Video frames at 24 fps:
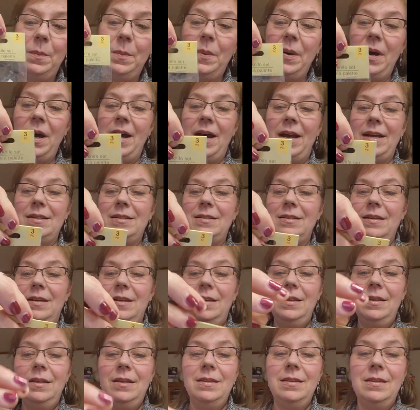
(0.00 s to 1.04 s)

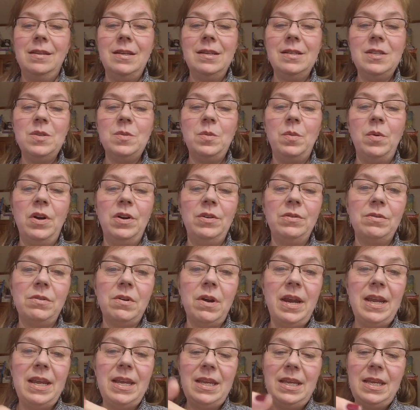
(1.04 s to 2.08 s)
But this one
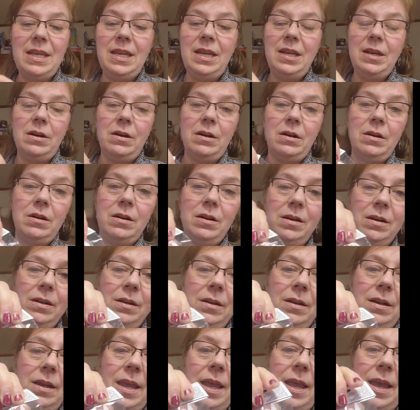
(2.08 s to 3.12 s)
right here
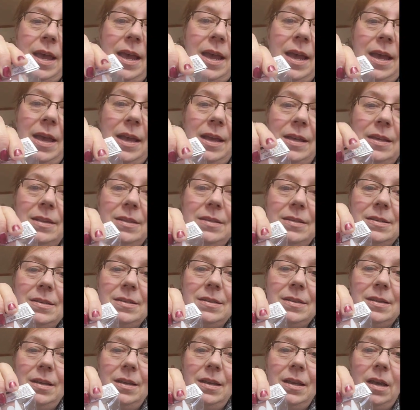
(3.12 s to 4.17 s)

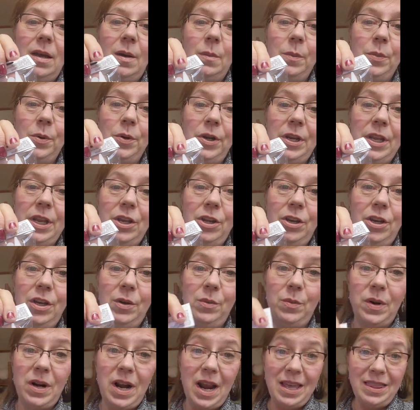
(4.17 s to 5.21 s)
has a pretty
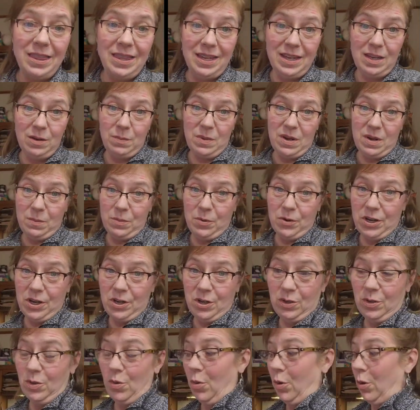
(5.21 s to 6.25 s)
good, what I think it'd be a pretty
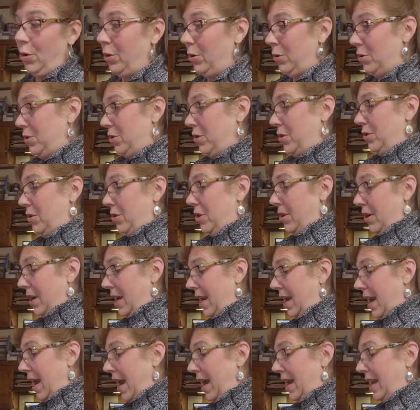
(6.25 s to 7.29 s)
good corner turner.
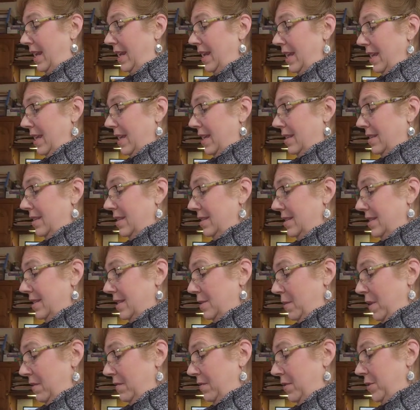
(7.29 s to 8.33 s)
And this
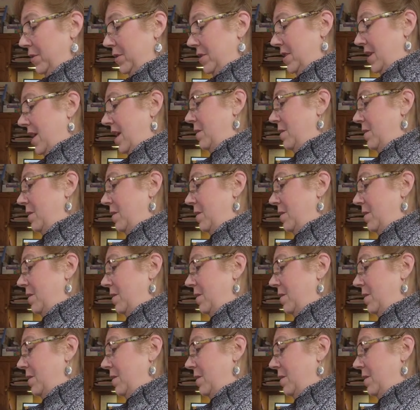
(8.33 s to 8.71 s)
is my first